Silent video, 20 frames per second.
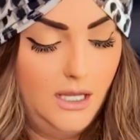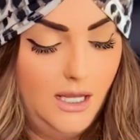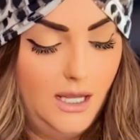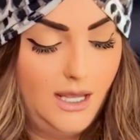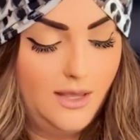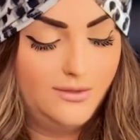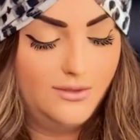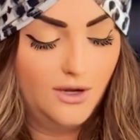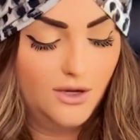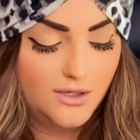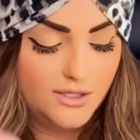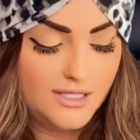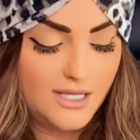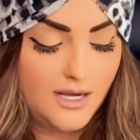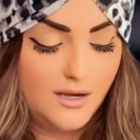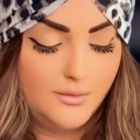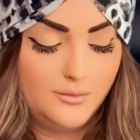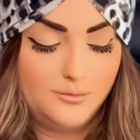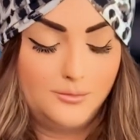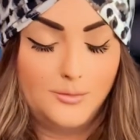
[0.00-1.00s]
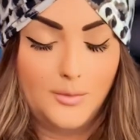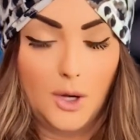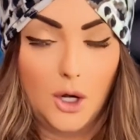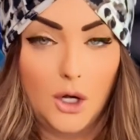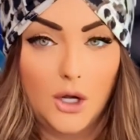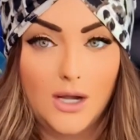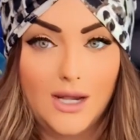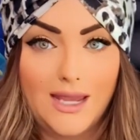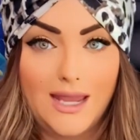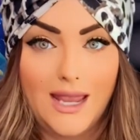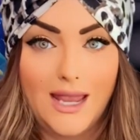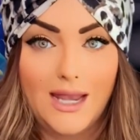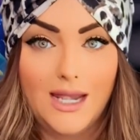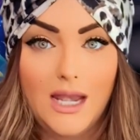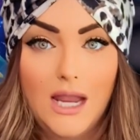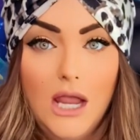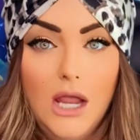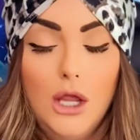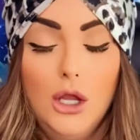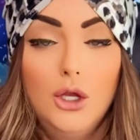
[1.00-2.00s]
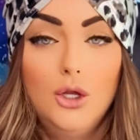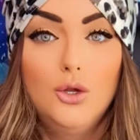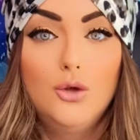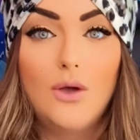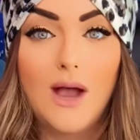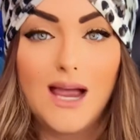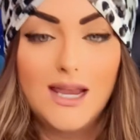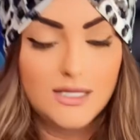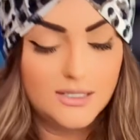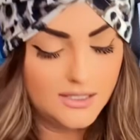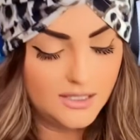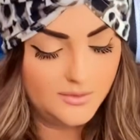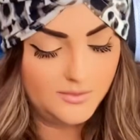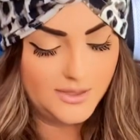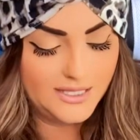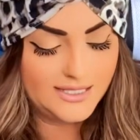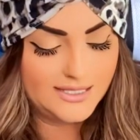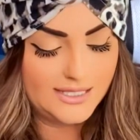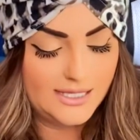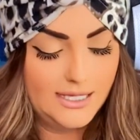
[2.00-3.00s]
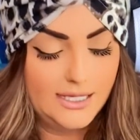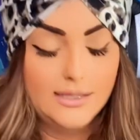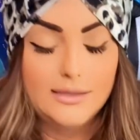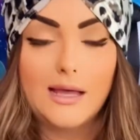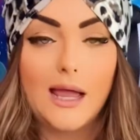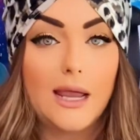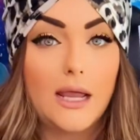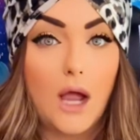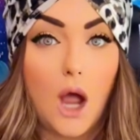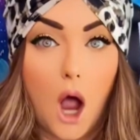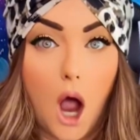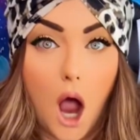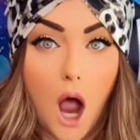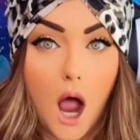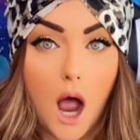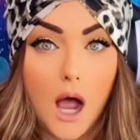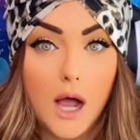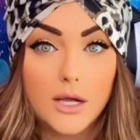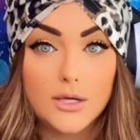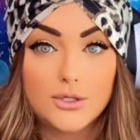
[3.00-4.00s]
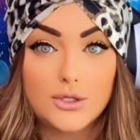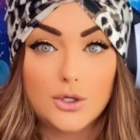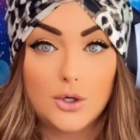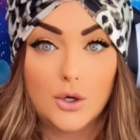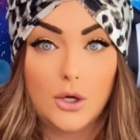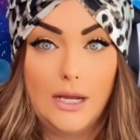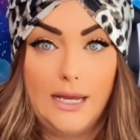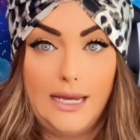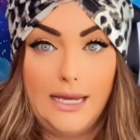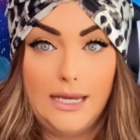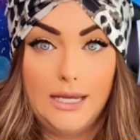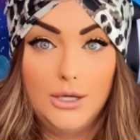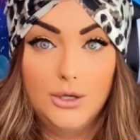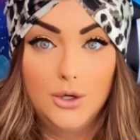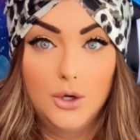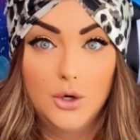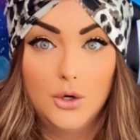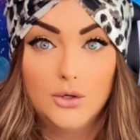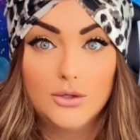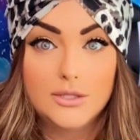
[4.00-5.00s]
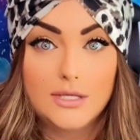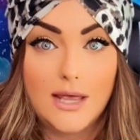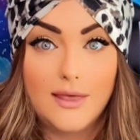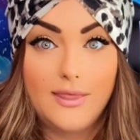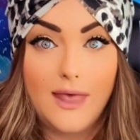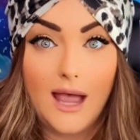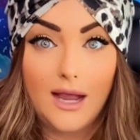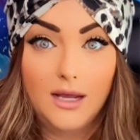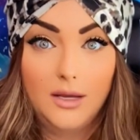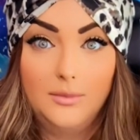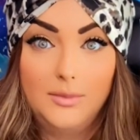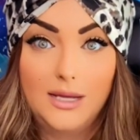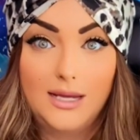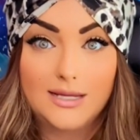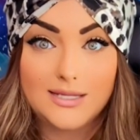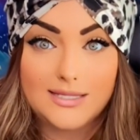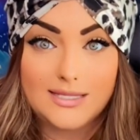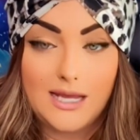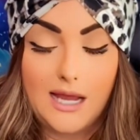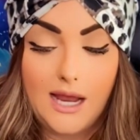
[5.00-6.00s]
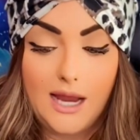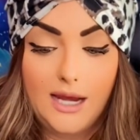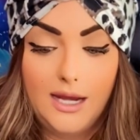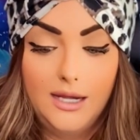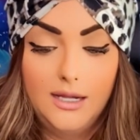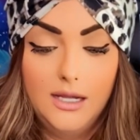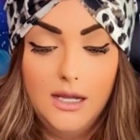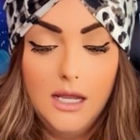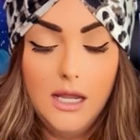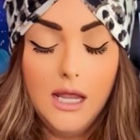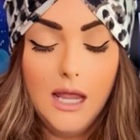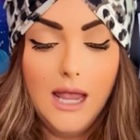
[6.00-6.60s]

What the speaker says: And there's their bird again. You guys could be seeing like hawks or eagles, and that could be a sign.